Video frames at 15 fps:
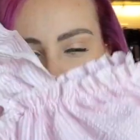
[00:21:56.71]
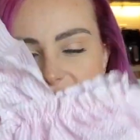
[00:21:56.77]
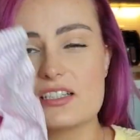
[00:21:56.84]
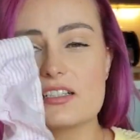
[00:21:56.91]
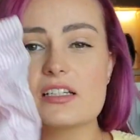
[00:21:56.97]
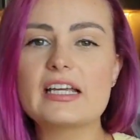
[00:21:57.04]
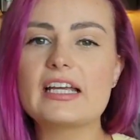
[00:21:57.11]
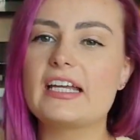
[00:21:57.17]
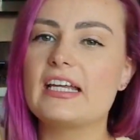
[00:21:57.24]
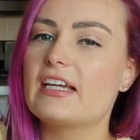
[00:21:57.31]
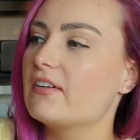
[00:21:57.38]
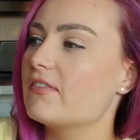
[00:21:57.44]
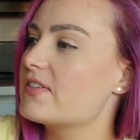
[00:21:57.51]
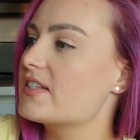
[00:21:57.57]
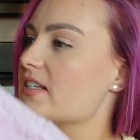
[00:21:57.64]

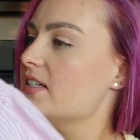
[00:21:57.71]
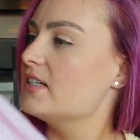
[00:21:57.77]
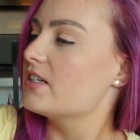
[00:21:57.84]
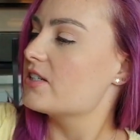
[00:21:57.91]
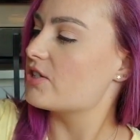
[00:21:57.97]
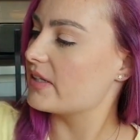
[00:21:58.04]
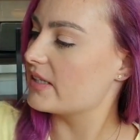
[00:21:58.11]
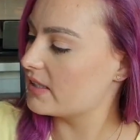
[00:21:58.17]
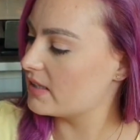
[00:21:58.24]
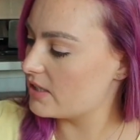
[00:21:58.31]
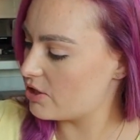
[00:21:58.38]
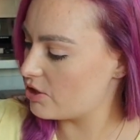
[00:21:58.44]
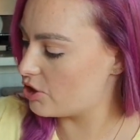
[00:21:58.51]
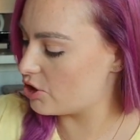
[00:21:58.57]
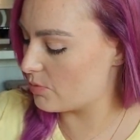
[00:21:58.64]
sleeves. So I think
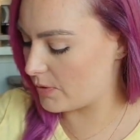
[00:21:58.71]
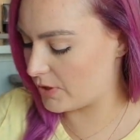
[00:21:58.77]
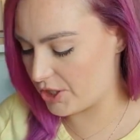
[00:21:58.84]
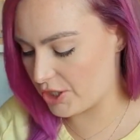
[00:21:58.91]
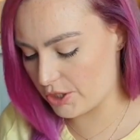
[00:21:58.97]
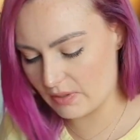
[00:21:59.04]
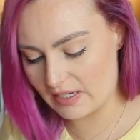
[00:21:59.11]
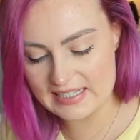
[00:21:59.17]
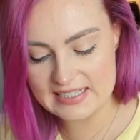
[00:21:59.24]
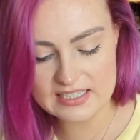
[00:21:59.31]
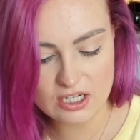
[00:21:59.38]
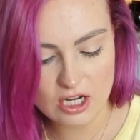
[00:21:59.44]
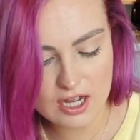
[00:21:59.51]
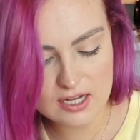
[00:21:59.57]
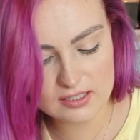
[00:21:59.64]
this is super cute. It's
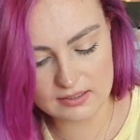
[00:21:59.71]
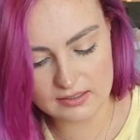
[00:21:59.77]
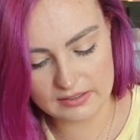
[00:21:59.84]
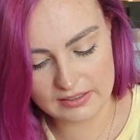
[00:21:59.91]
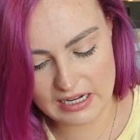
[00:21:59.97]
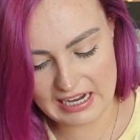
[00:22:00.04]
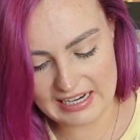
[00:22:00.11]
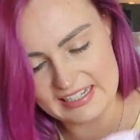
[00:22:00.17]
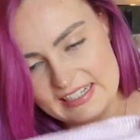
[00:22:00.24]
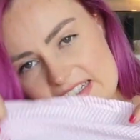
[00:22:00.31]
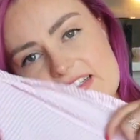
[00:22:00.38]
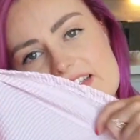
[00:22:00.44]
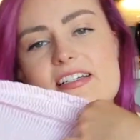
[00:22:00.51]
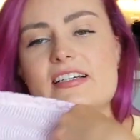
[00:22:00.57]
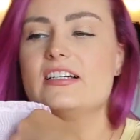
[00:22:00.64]
not
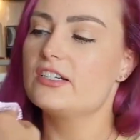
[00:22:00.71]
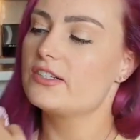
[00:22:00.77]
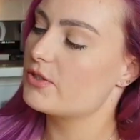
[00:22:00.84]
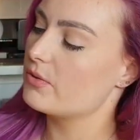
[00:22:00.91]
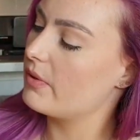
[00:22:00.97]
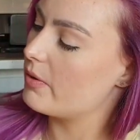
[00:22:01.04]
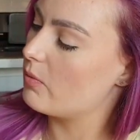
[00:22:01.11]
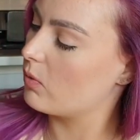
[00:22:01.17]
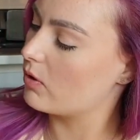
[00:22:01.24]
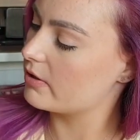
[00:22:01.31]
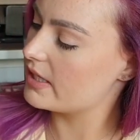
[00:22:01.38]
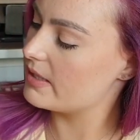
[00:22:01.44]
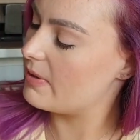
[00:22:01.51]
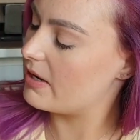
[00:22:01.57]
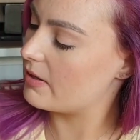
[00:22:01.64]
lined, so I
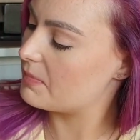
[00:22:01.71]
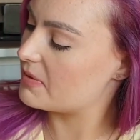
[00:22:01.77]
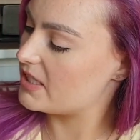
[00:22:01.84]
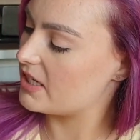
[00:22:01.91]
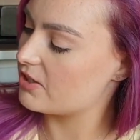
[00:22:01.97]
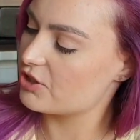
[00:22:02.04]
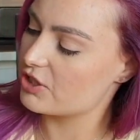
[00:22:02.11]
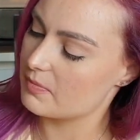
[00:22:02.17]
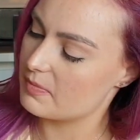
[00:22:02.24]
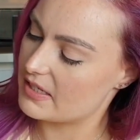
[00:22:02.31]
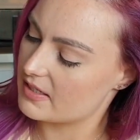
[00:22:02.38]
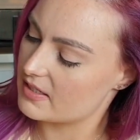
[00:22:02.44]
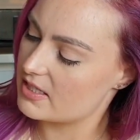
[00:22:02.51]
worry about it potentially being